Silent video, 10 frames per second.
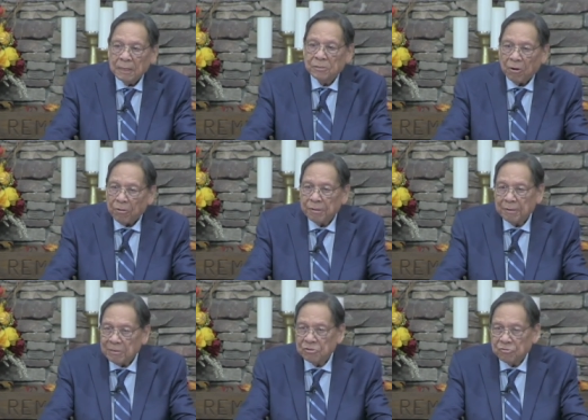it's all
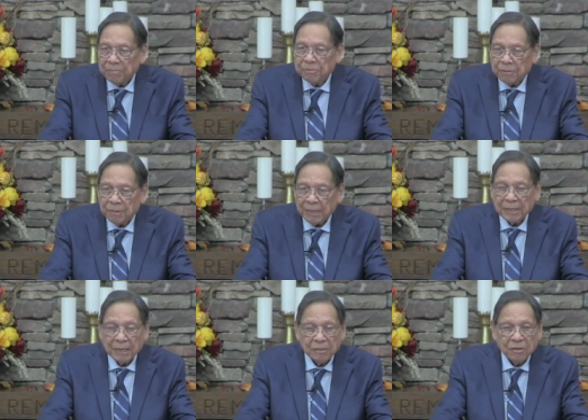there in the scripture.
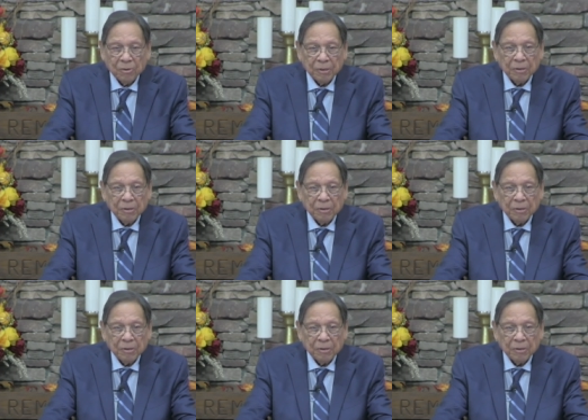At the end time,